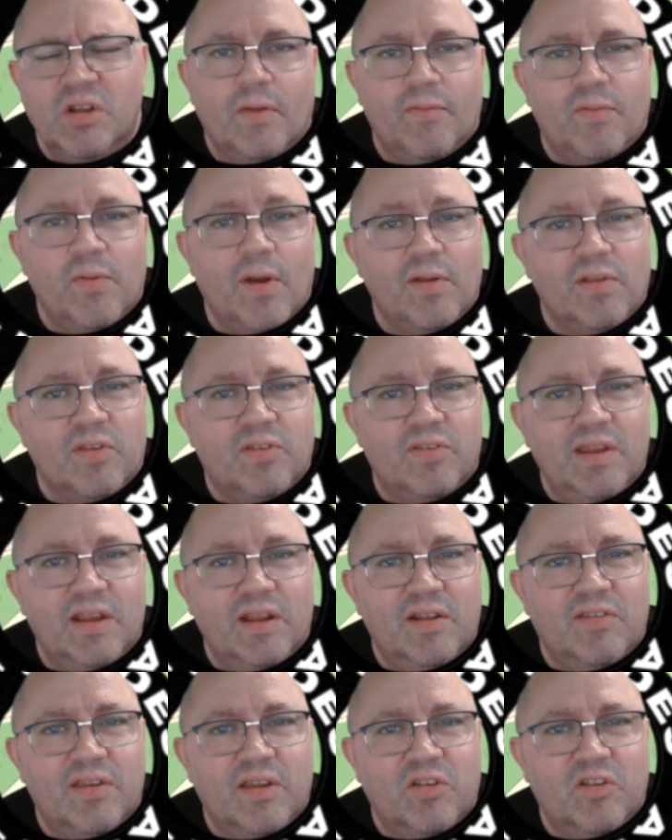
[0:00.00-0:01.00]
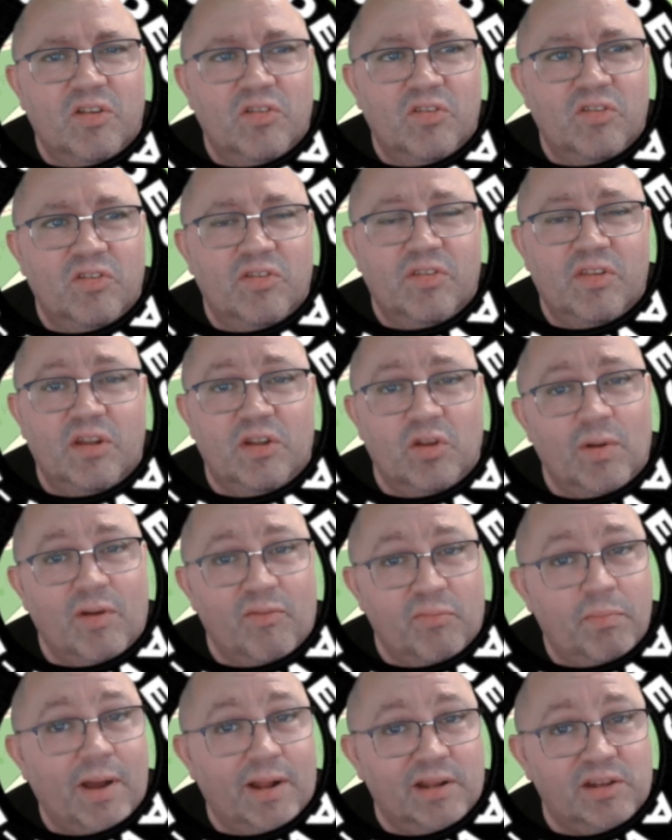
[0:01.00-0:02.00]
If you are in the seated sections, they do
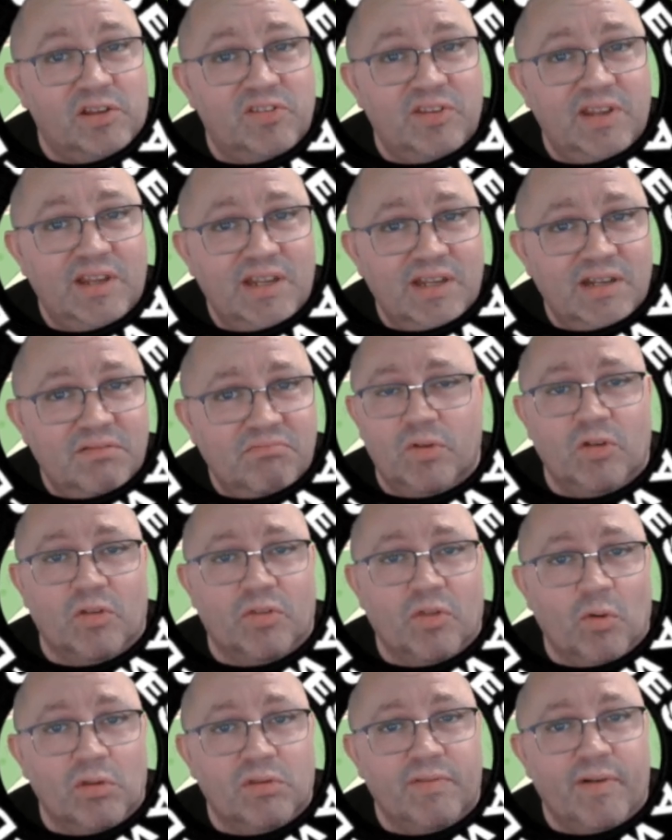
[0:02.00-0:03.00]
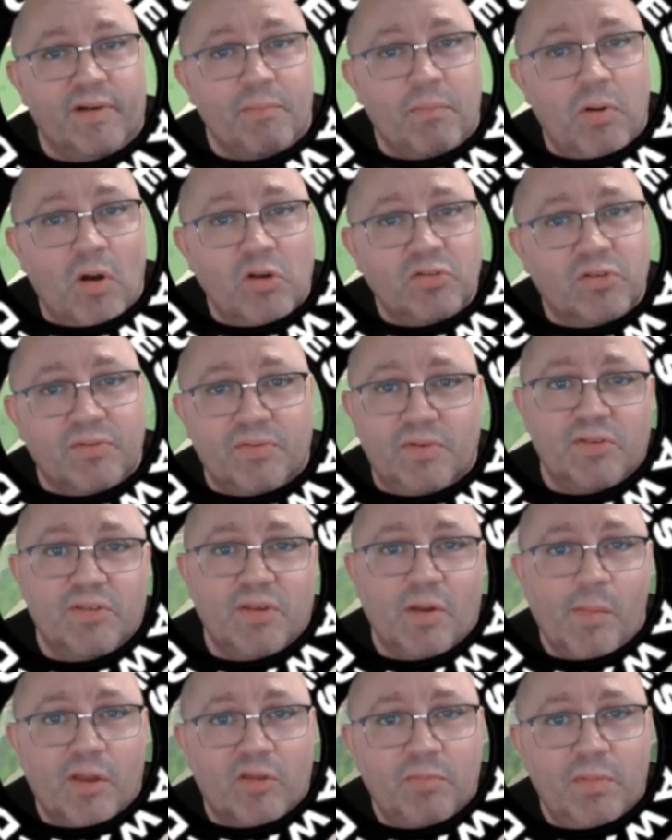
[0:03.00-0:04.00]
have padded seating, which I thought was very posh the first
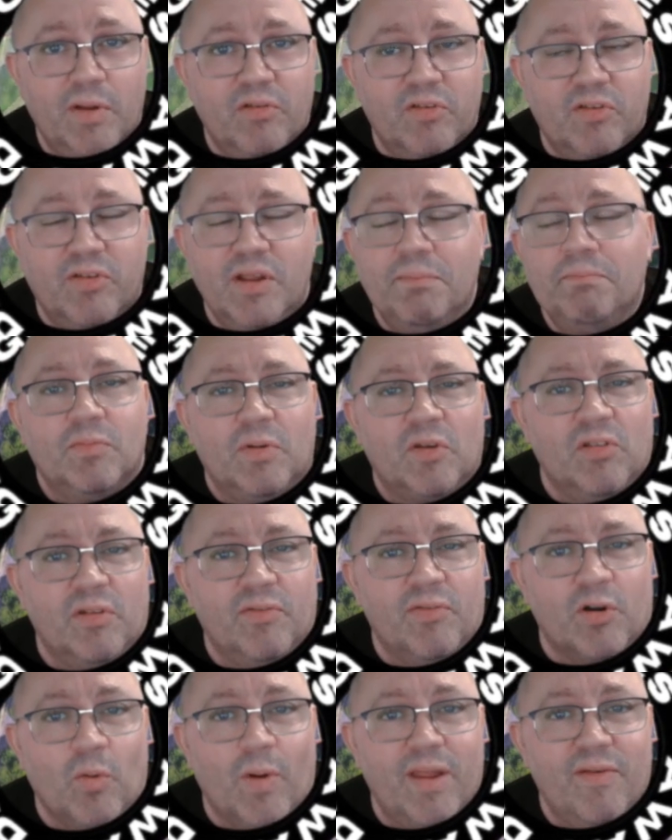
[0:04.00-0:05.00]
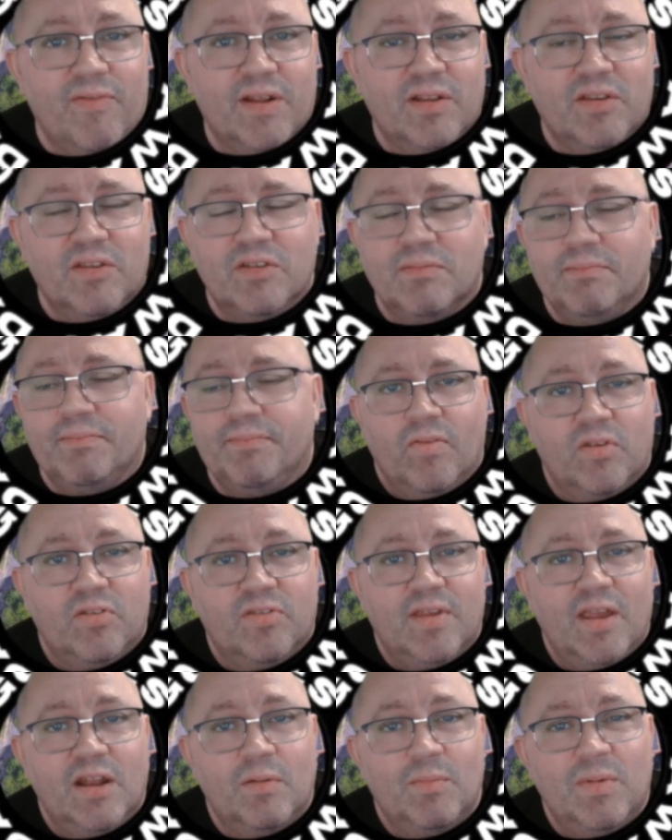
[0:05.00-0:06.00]
time I experienced it, especially for away fans. The
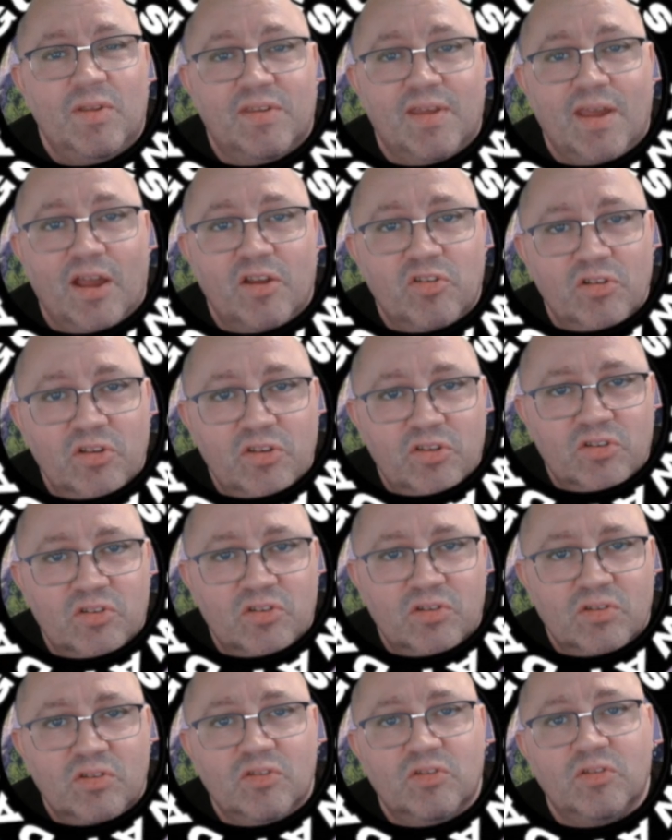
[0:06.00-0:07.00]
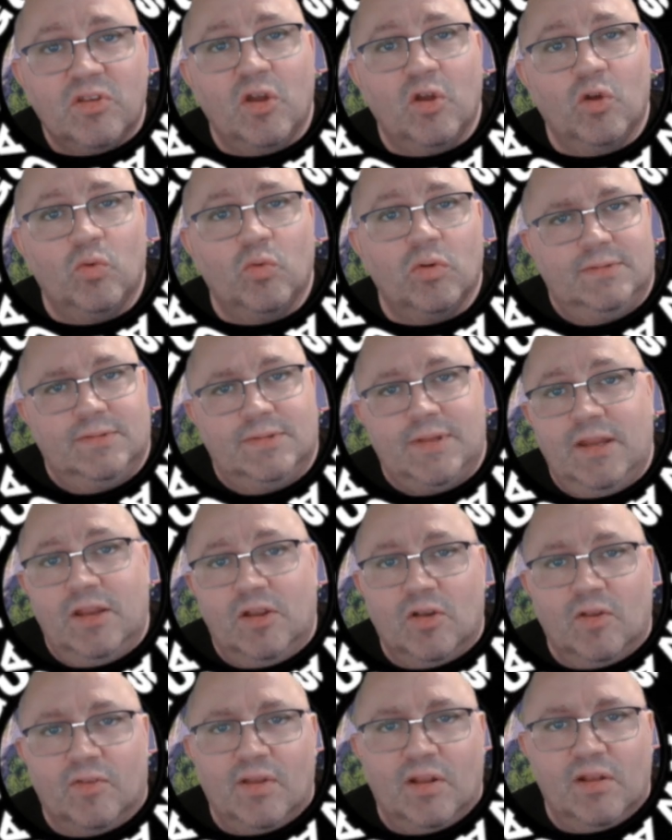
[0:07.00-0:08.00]
stadium is cashless, so take your
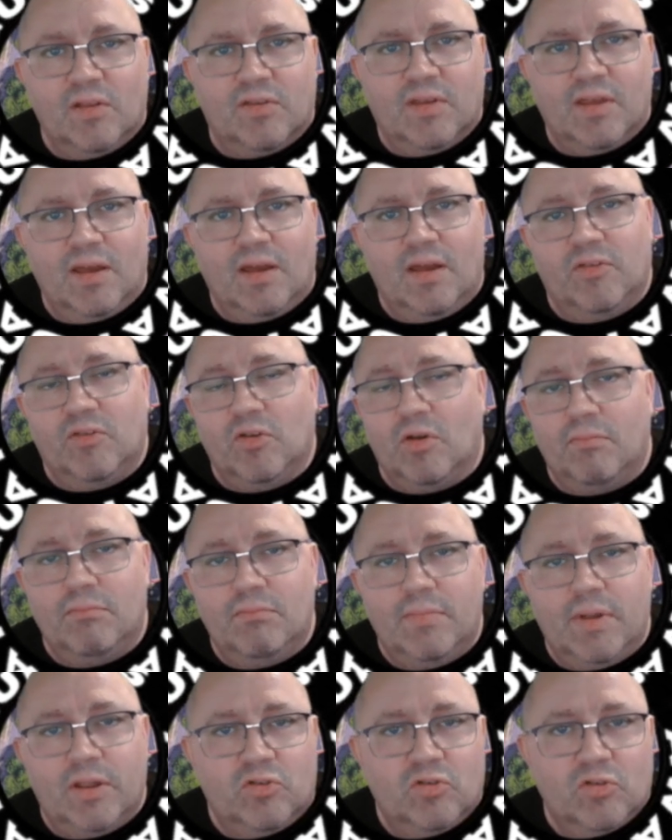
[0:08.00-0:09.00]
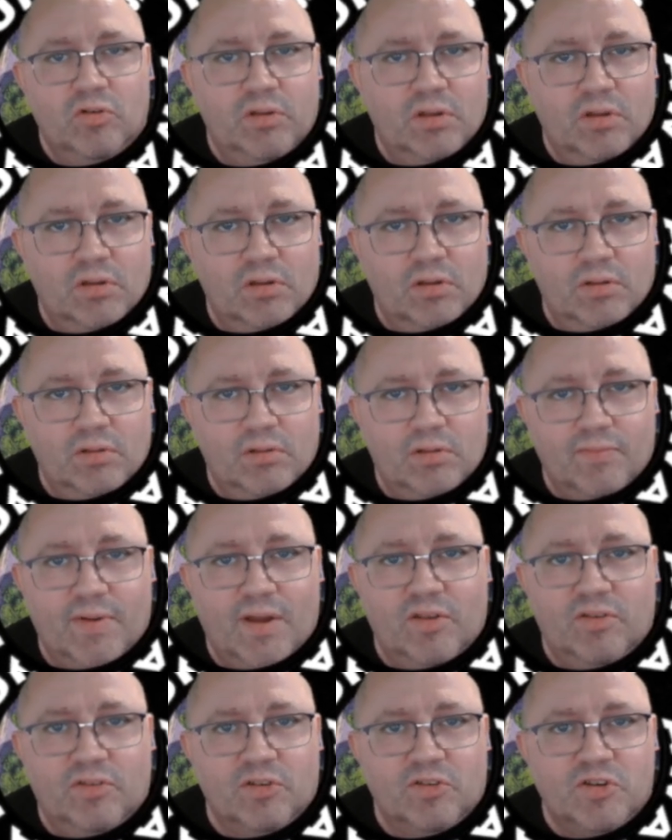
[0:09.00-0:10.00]
contactless cards or make sure your
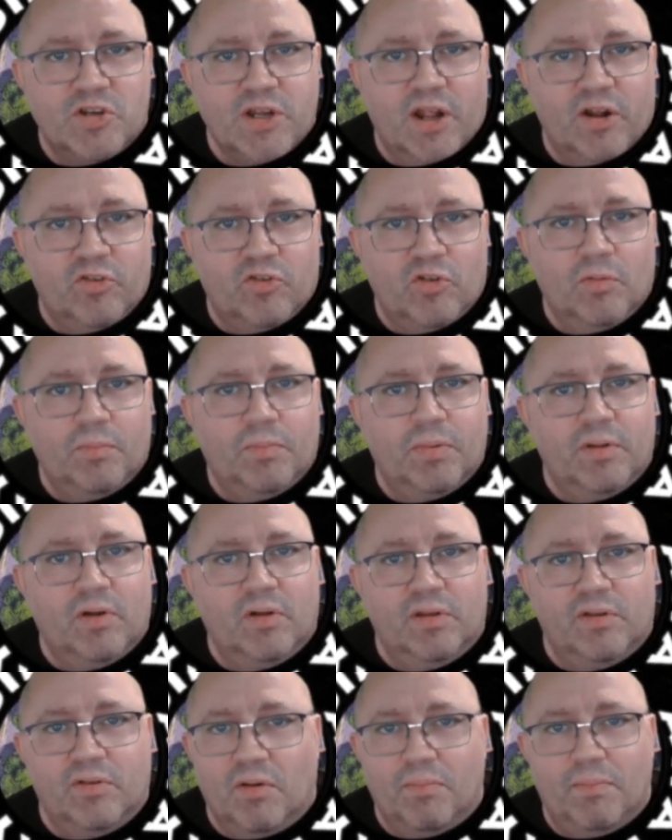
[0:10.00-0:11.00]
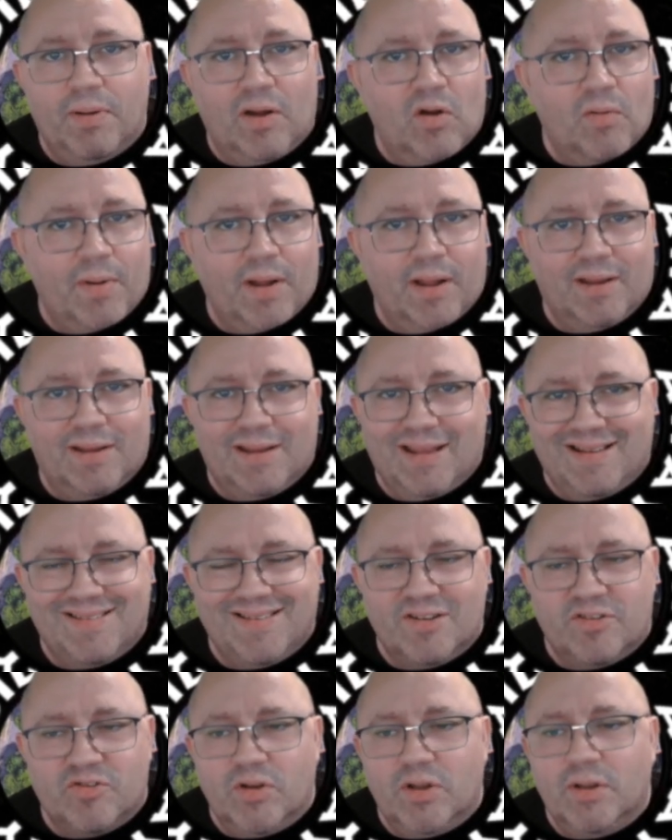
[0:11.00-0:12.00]
devices are charged up or you've got a power bank,
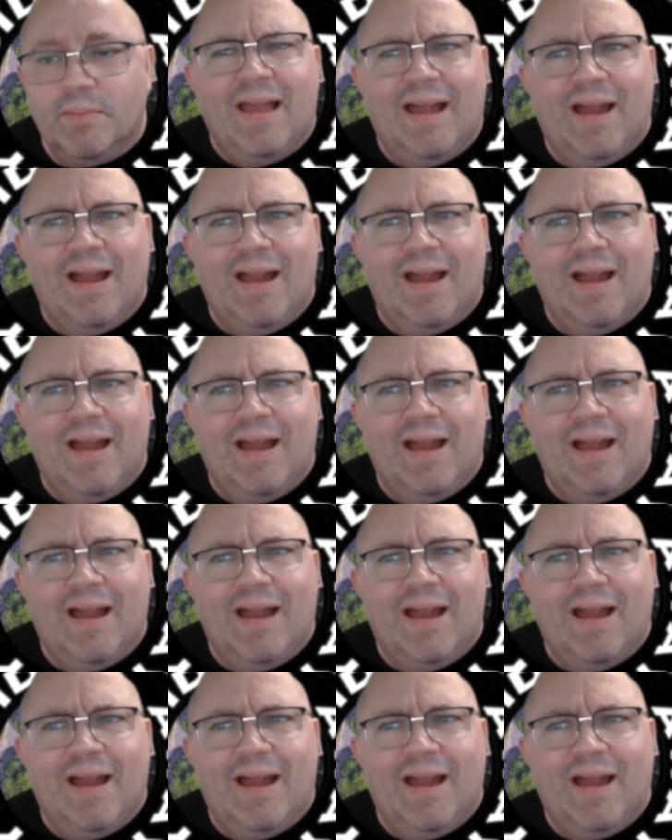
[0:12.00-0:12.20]
etc.